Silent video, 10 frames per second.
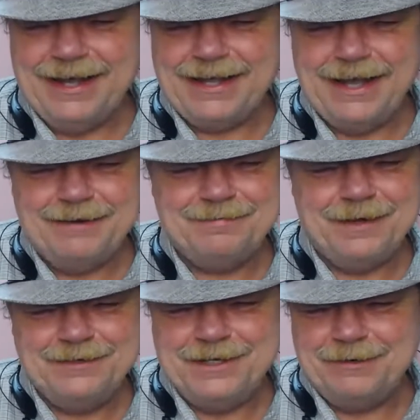kind of
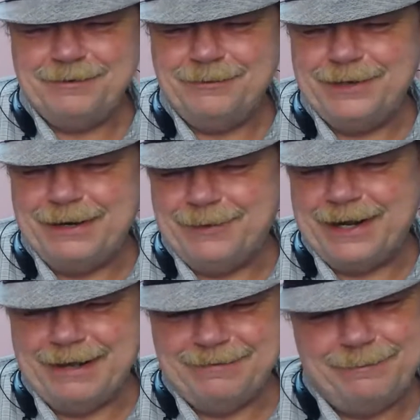found generally when they want
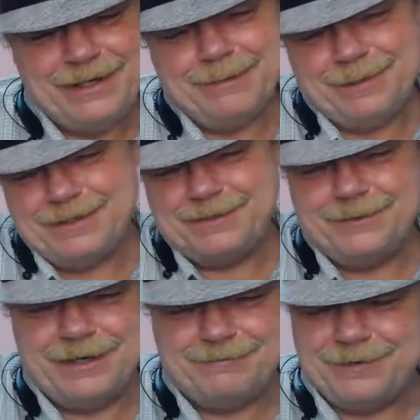to have a meetup, they just
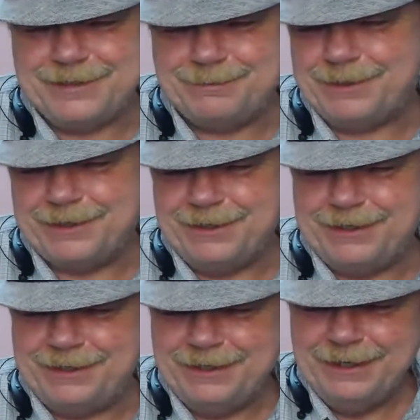do it on Facebook and they
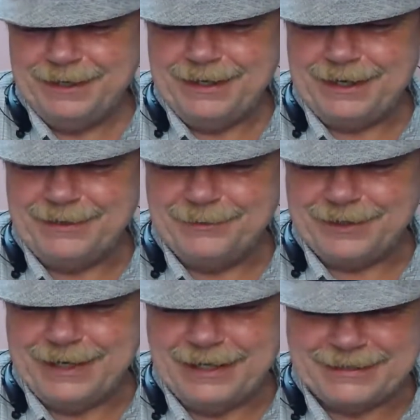ignore the
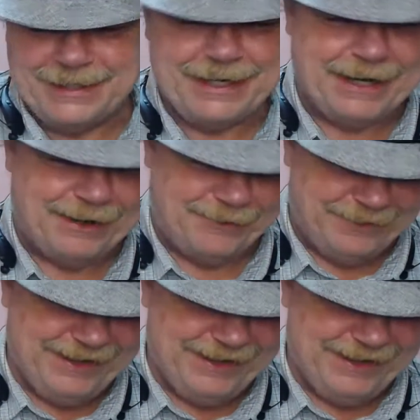guys anyhow.